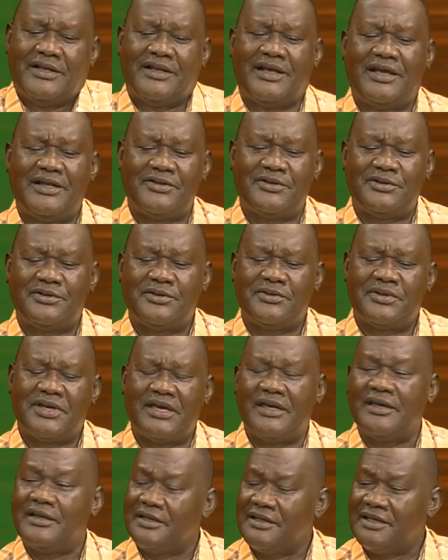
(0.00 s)
I thought,
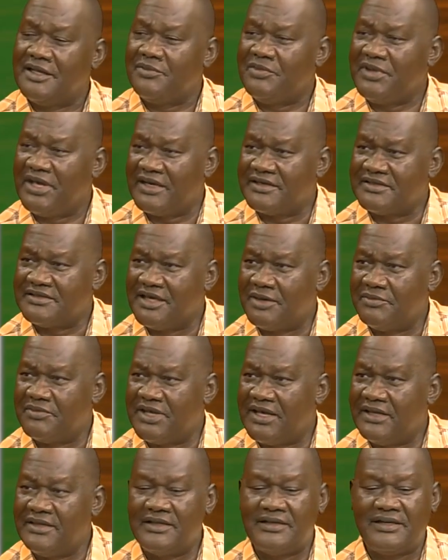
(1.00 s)
okay, let me accept.
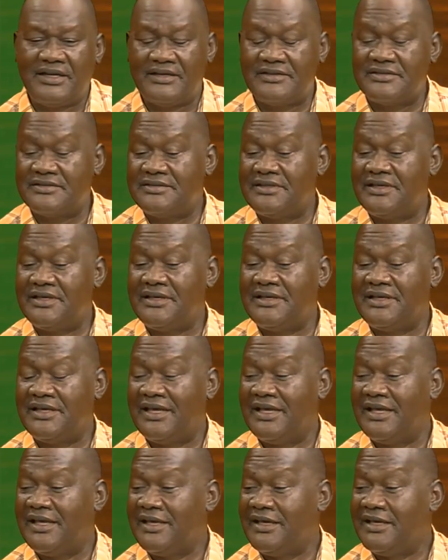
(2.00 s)
And the next thing,
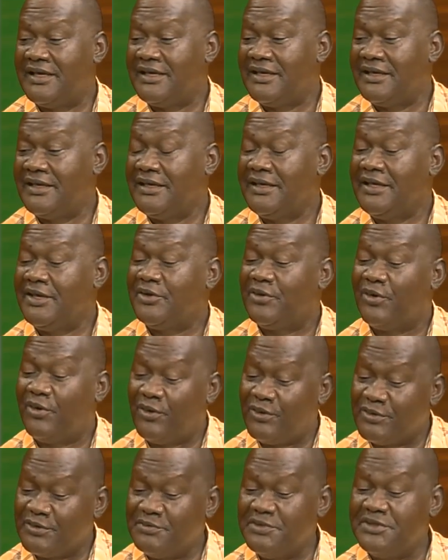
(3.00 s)
he
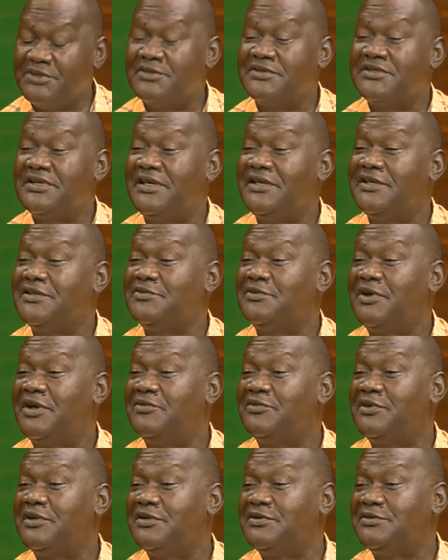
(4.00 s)
called me to say his
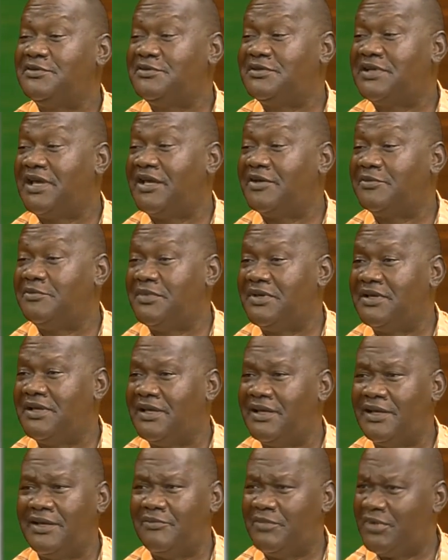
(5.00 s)
wife wanted to thank me
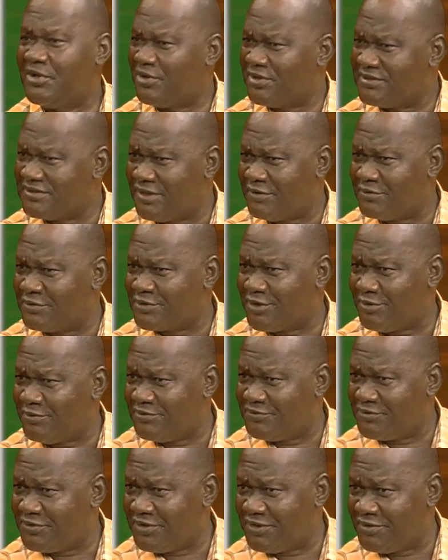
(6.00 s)
because I was
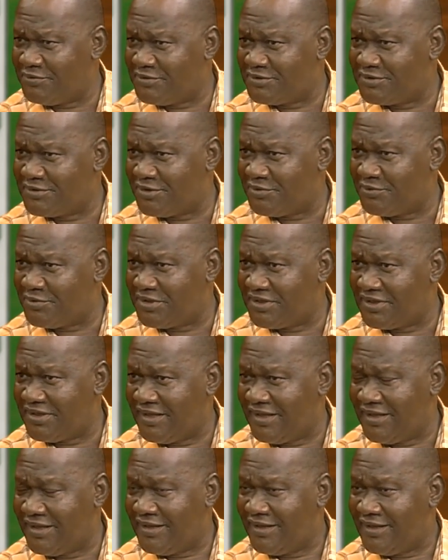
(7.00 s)
coming for a naming ceremony.
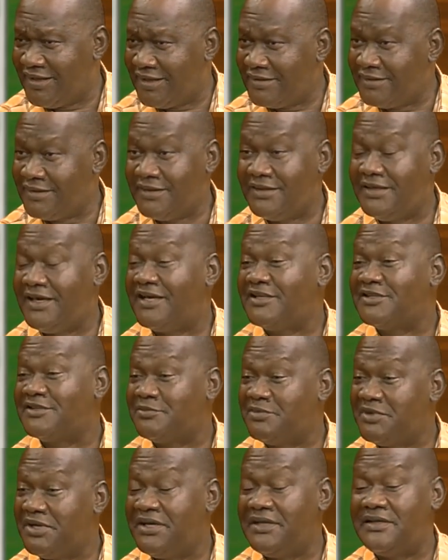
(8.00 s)
And then he
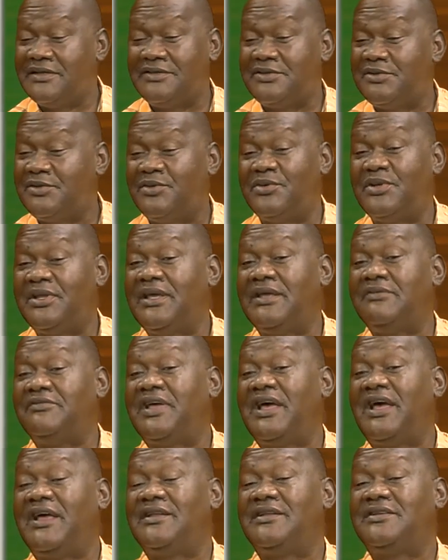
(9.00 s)
explained, you know, they have
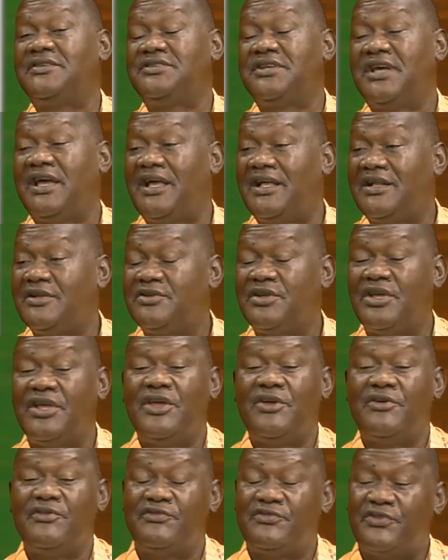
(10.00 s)
had a child,
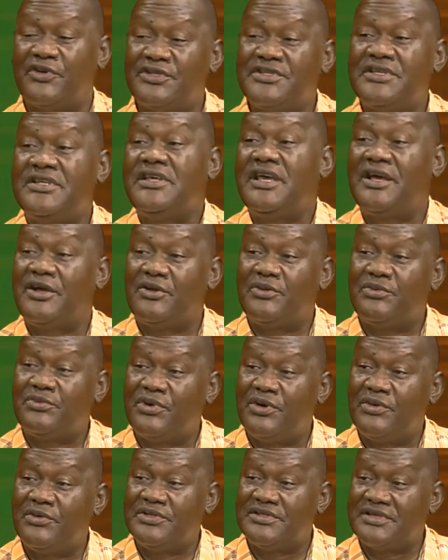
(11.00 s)
14 year old
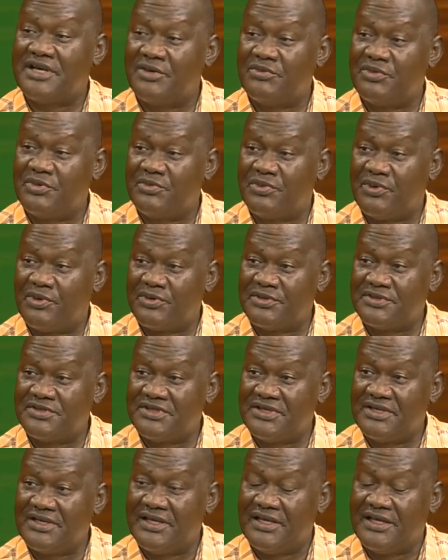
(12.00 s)
boy with cerebral
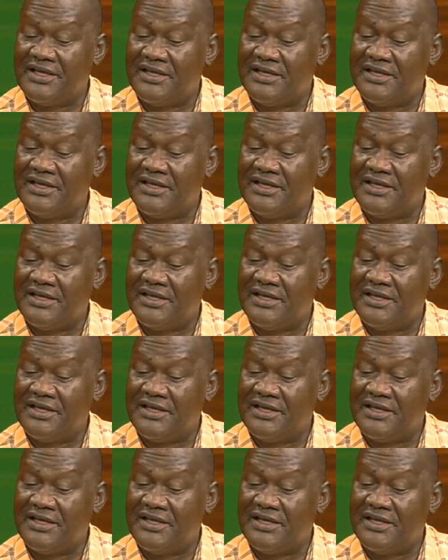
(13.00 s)
palsy,